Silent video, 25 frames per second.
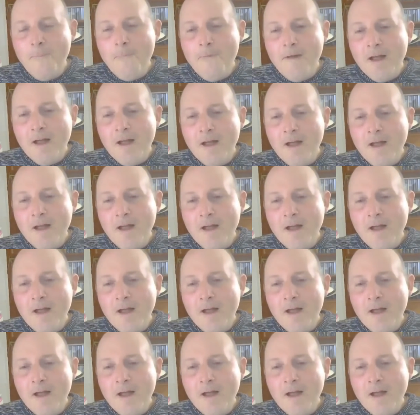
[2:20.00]
and then to
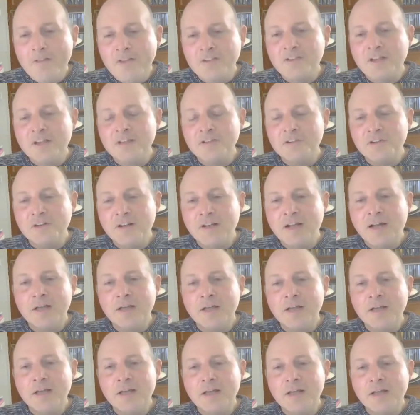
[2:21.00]
externalize
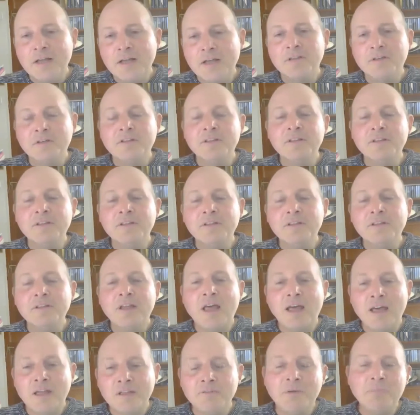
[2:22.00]
those as
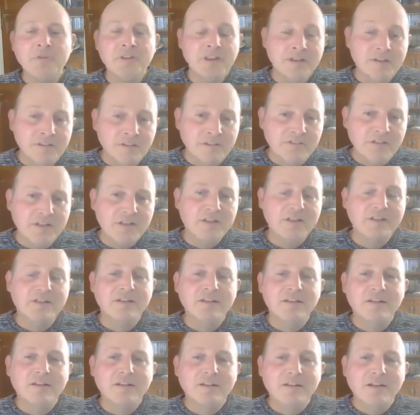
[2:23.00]
representatives,
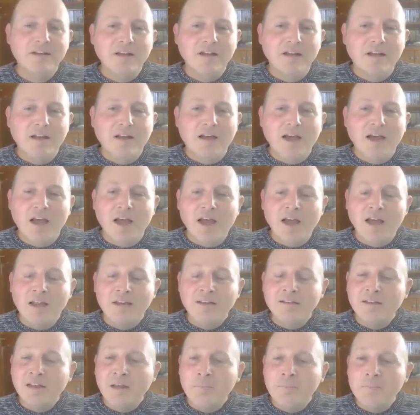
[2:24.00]
and um, then
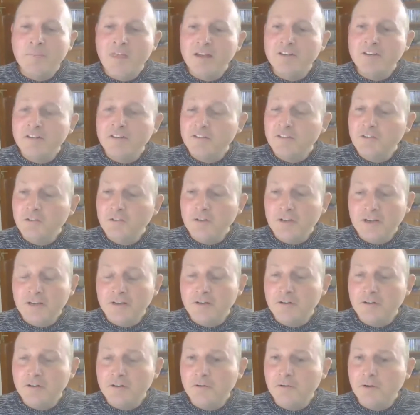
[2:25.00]
just to let it
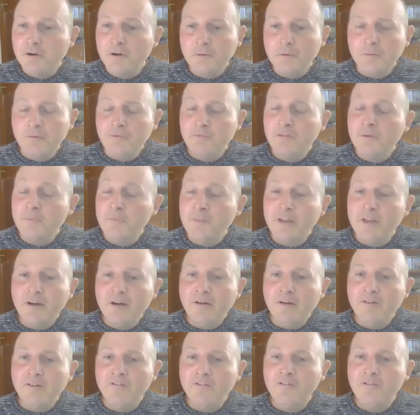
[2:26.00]
grow from
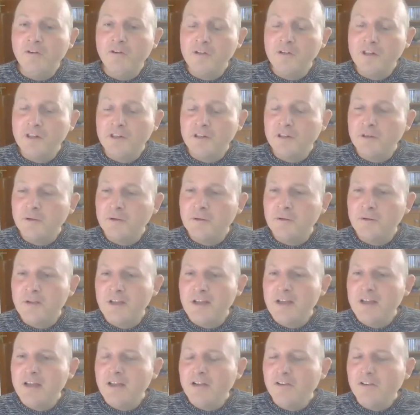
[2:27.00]
there. So
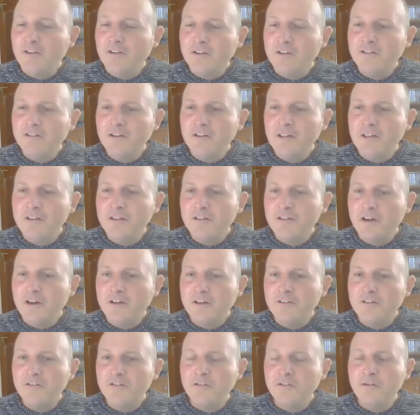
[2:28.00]
not to start
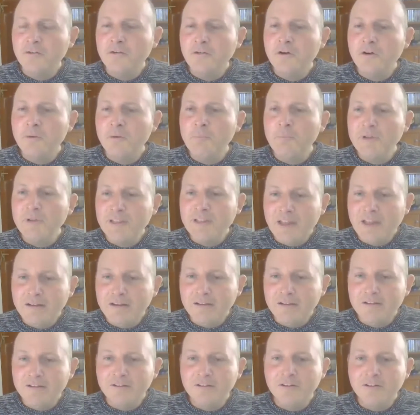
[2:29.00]
too
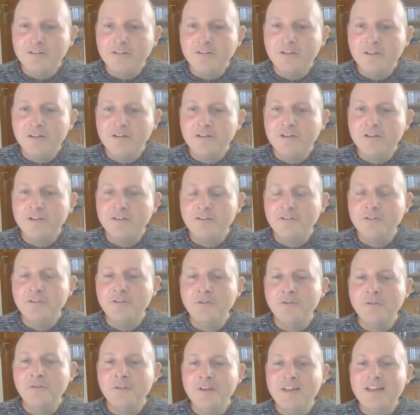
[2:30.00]
complicated, not to start
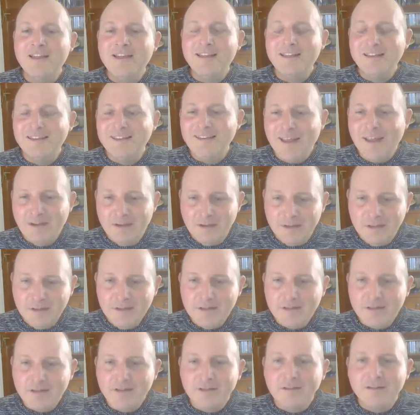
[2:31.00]
too
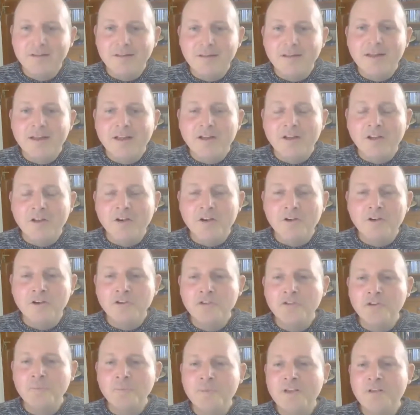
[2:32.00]
dense, you know, not too
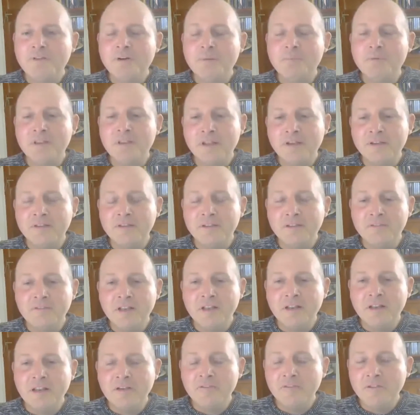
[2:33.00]
many representatives, and then
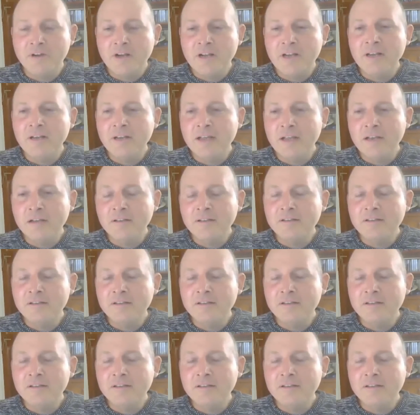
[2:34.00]
really let it